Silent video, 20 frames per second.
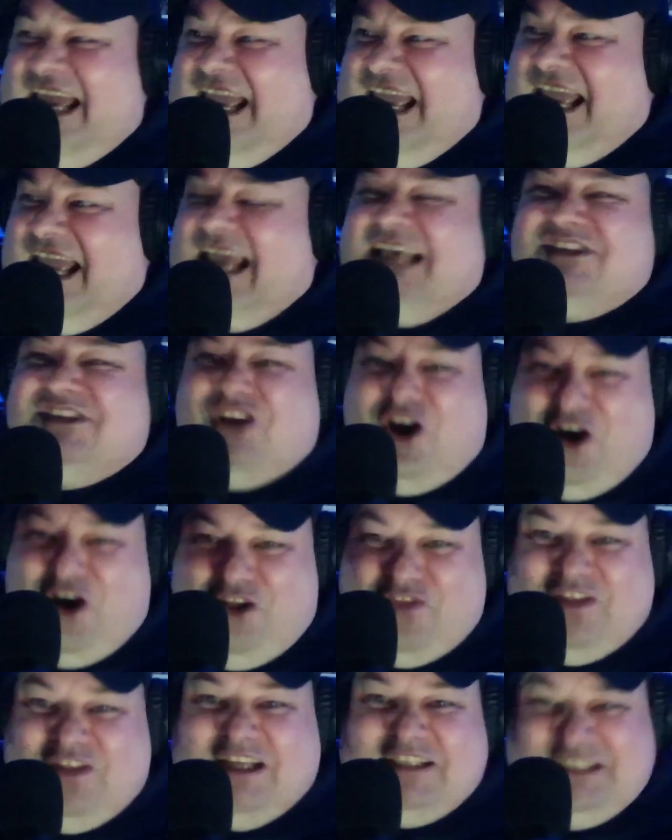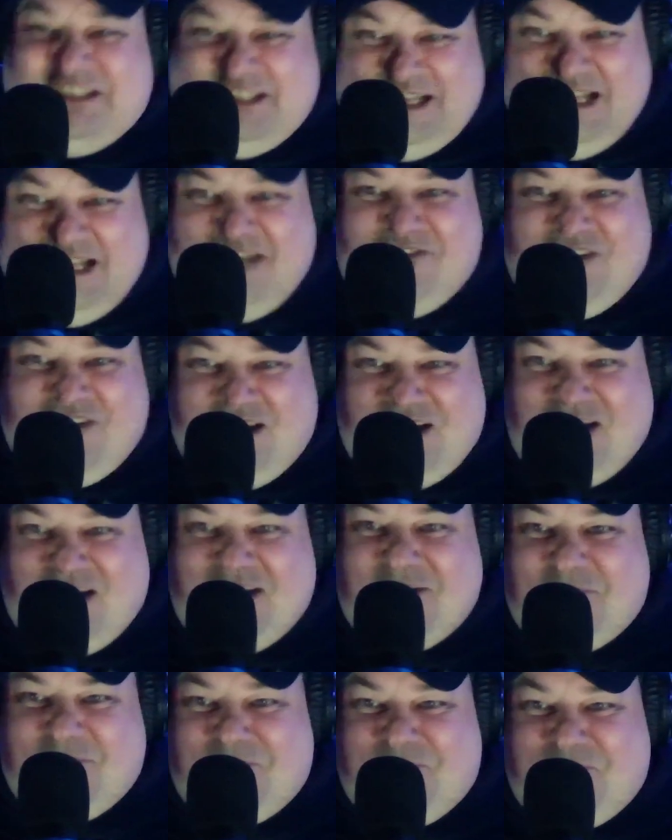it is on this
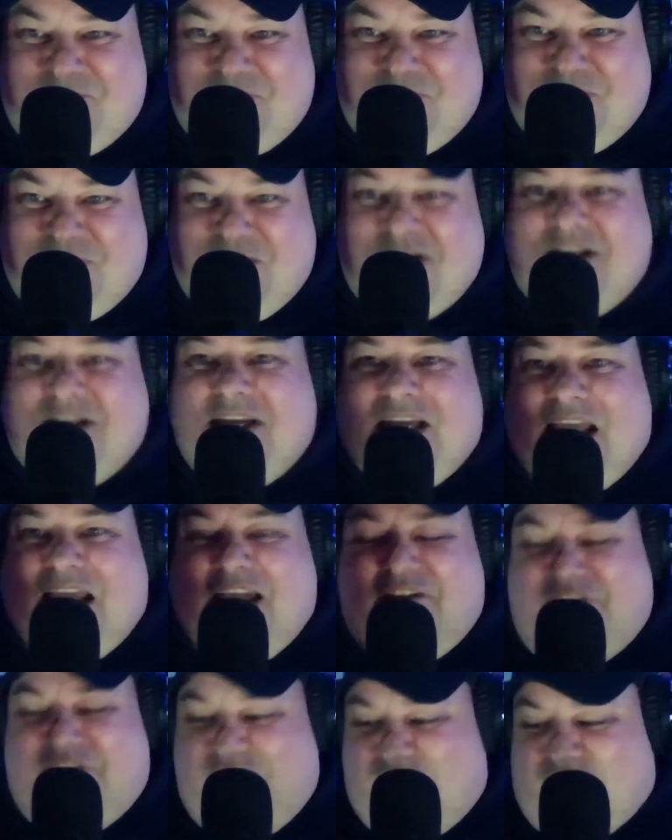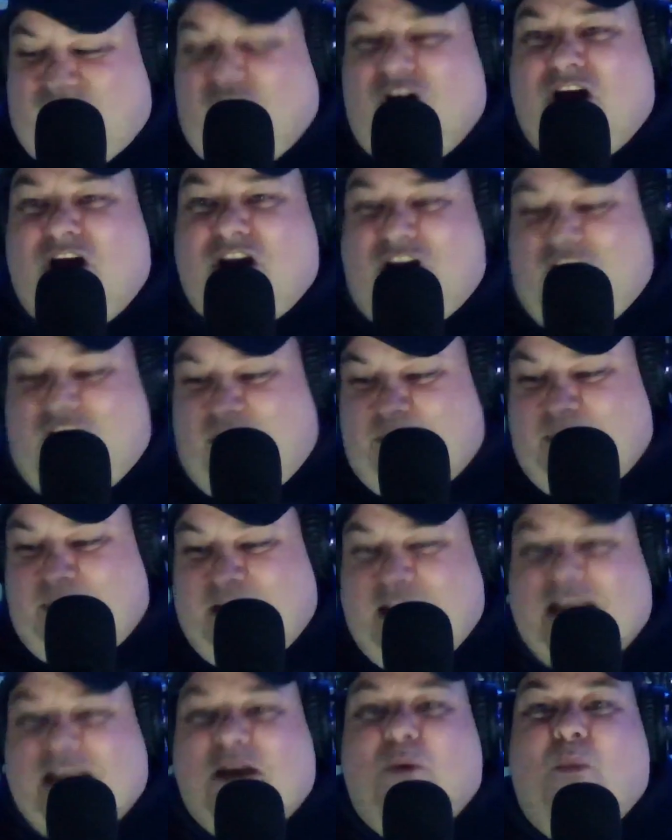DVD. If you've got a
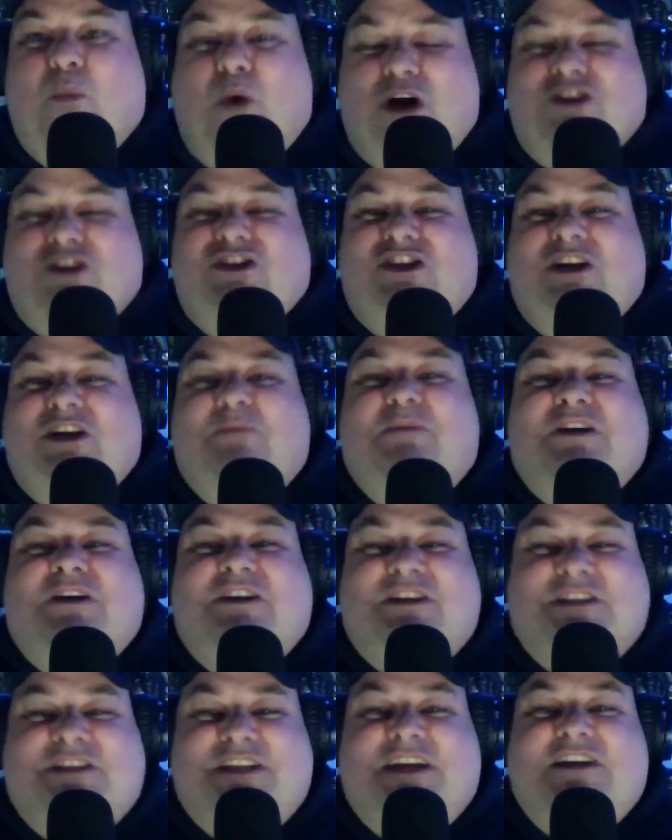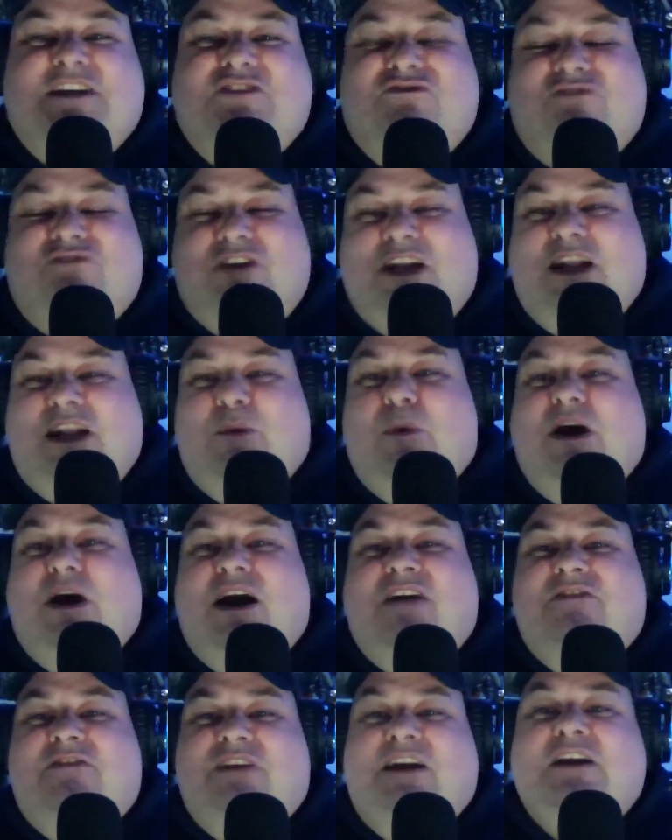copy, watch it because it is really
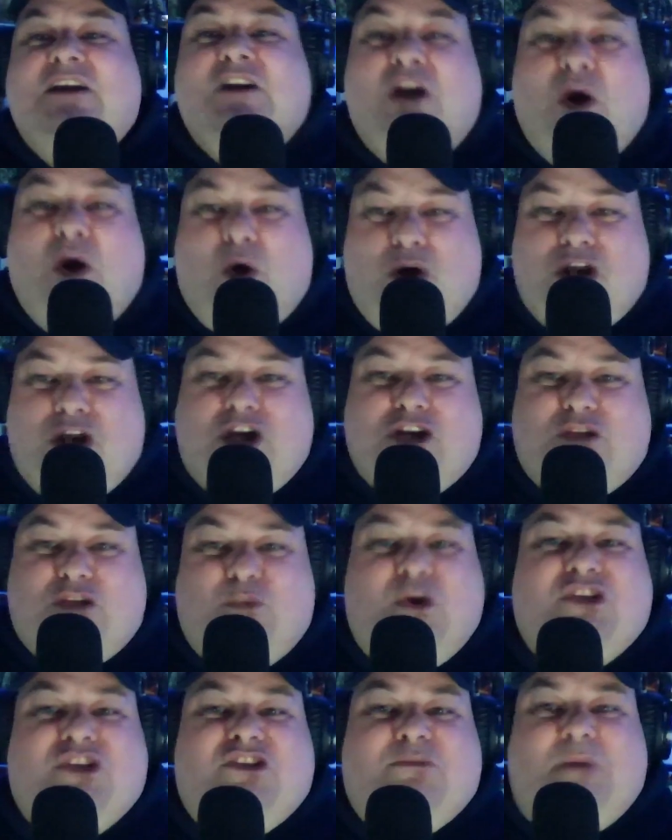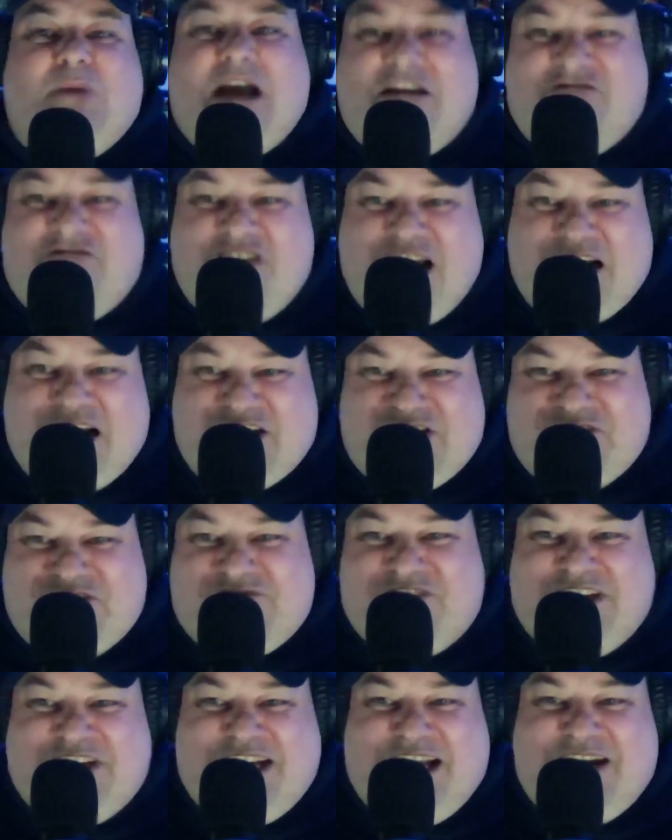worth it. Or you could watch my
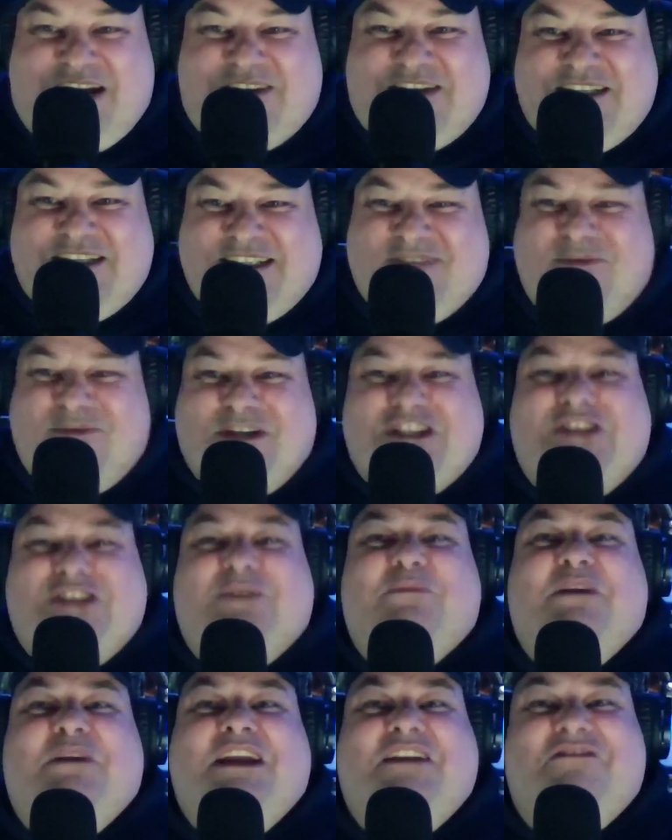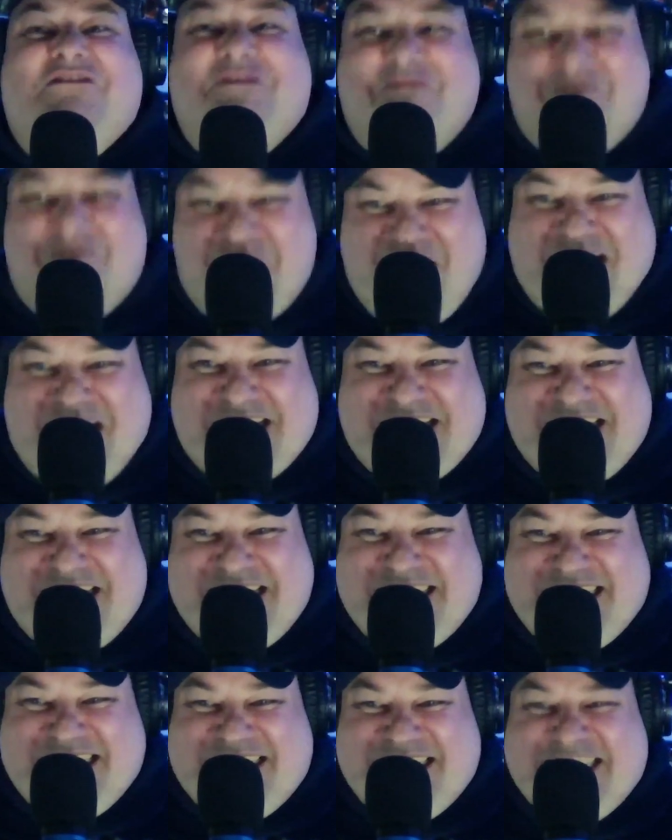reaction video, which will be even
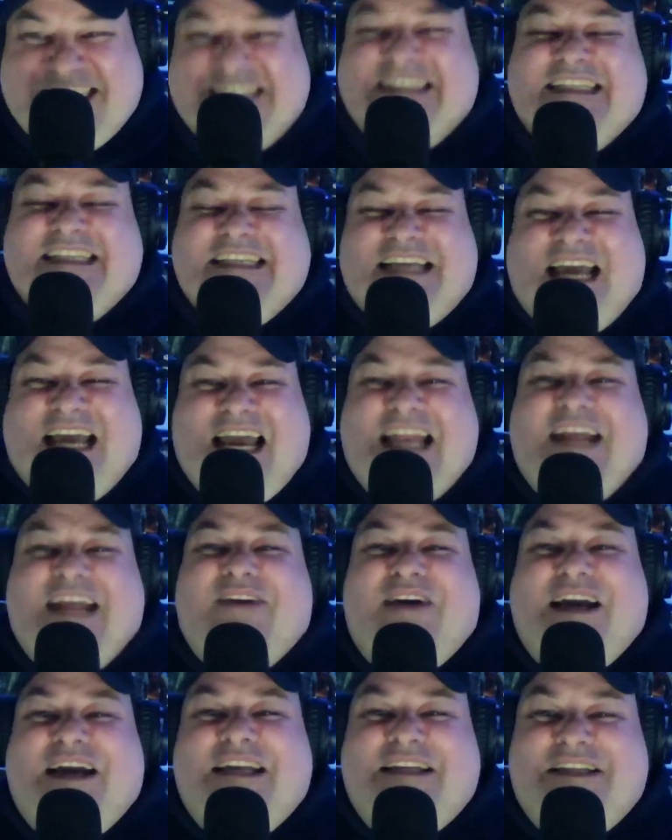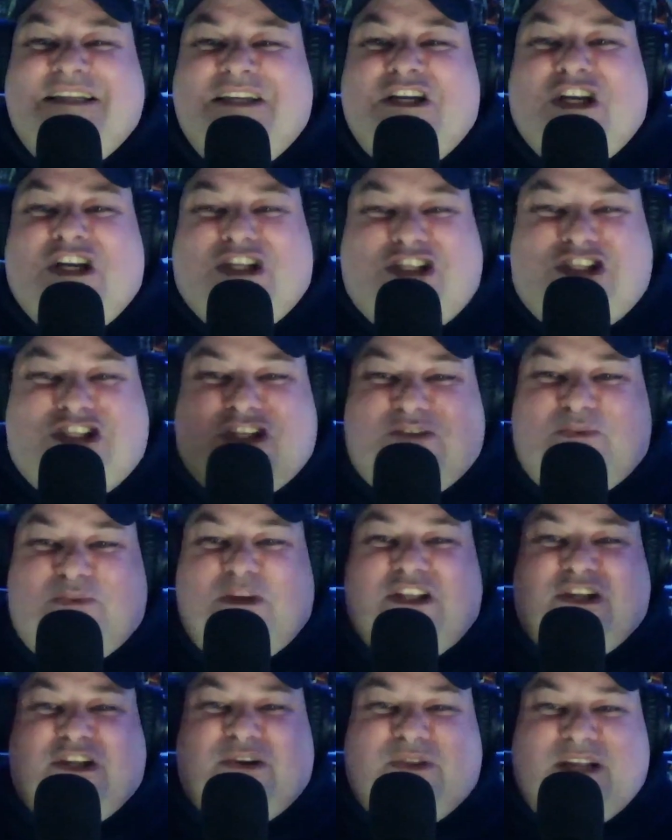better. Anyway, should
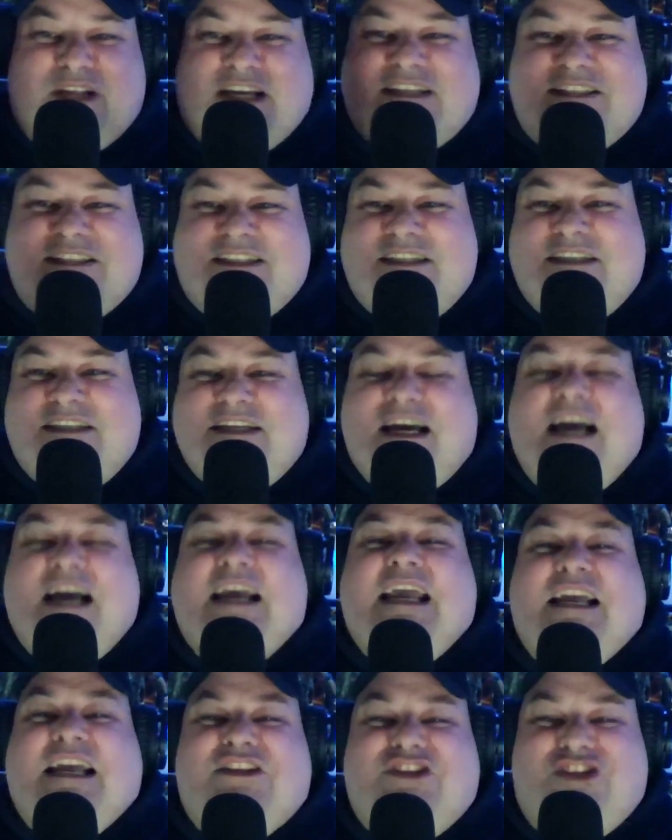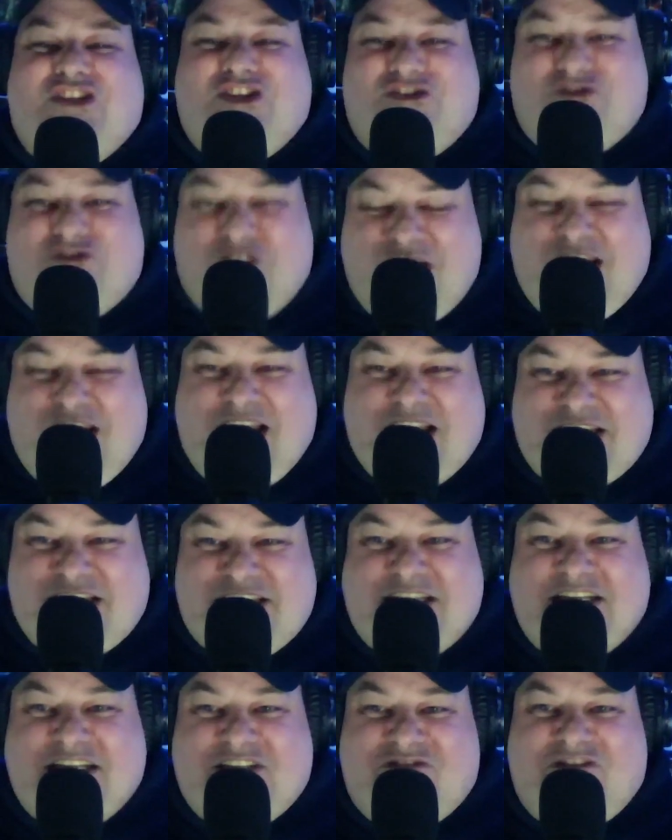we do this and get straight
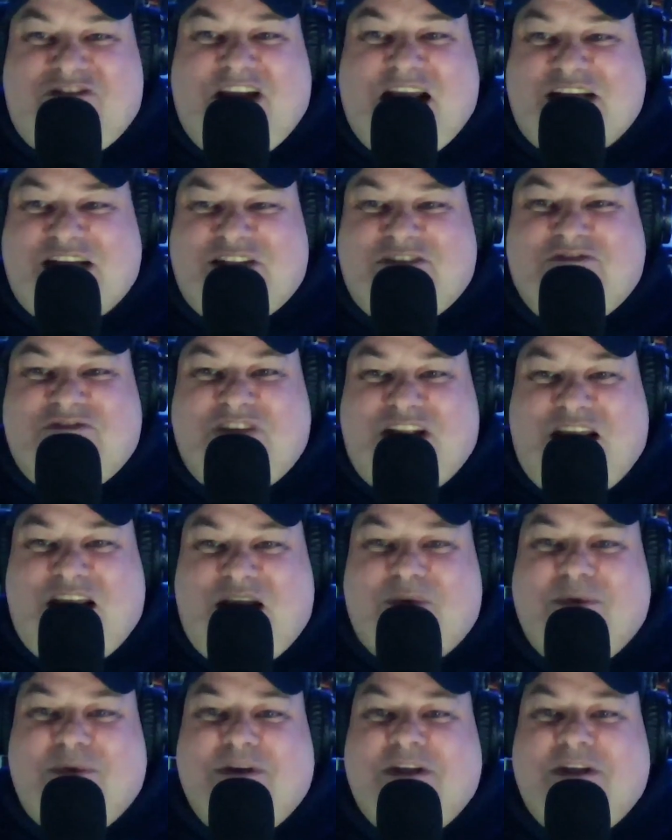into this reaction video